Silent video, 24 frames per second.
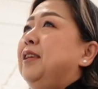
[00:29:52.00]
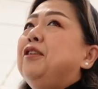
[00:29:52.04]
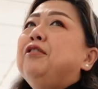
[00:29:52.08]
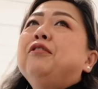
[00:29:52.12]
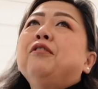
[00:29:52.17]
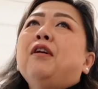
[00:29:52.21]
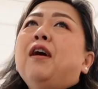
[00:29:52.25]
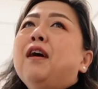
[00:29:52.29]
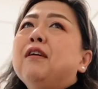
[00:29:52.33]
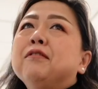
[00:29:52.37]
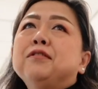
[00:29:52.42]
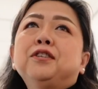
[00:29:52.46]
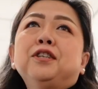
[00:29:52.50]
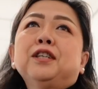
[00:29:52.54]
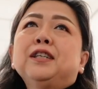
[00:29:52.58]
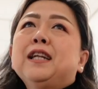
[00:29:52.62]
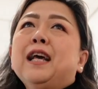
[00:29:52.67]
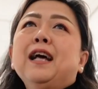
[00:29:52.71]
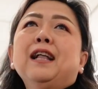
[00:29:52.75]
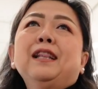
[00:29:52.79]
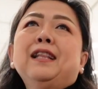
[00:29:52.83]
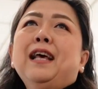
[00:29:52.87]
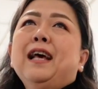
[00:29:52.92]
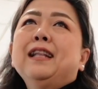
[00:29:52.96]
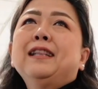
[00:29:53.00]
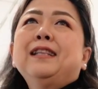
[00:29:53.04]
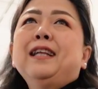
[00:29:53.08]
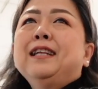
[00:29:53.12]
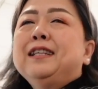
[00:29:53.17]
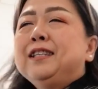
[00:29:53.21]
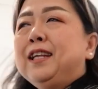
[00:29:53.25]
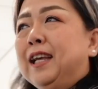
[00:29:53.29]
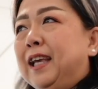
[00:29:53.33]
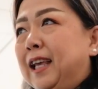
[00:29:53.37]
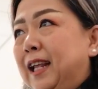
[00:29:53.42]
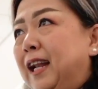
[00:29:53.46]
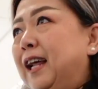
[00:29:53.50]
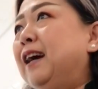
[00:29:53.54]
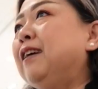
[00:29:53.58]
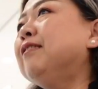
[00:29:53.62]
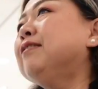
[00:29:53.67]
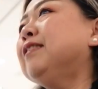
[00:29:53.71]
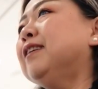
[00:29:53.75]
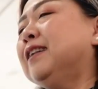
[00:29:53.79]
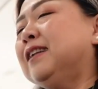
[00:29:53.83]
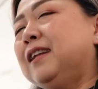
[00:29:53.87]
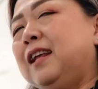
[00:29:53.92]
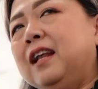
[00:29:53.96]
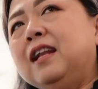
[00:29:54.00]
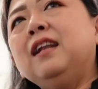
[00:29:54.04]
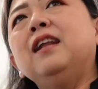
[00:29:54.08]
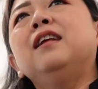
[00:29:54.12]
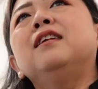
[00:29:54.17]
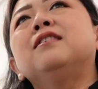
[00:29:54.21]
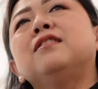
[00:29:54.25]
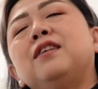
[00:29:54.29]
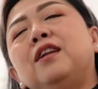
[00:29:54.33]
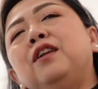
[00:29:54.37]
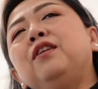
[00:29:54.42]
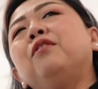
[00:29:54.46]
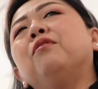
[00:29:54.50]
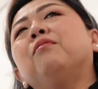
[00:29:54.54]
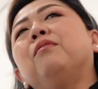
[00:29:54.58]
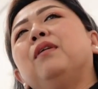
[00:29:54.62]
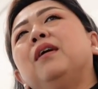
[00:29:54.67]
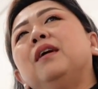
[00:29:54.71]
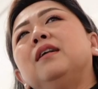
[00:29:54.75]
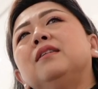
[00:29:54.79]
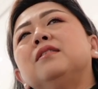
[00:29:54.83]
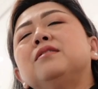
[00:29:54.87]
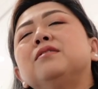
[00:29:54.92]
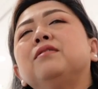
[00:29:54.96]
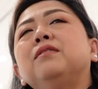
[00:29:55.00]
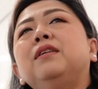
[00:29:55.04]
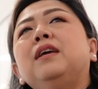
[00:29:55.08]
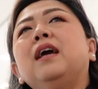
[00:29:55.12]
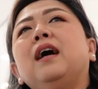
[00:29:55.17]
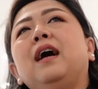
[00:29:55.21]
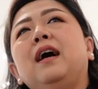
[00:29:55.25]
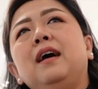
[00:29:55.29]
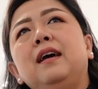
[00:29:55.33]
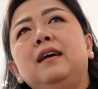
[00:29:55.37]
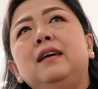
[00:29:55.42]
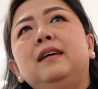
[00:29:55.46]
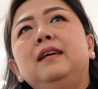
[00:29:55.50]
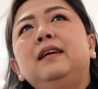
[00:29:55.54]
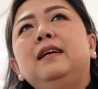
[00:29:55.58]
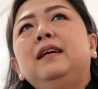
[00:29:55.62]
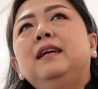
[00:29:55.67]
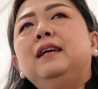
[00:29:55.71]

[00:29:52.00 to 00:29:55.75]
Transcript: You know, always doing Chanel something, does, right? They yeah. Take it out and they yeah. make a new one. So, okay. Yeah.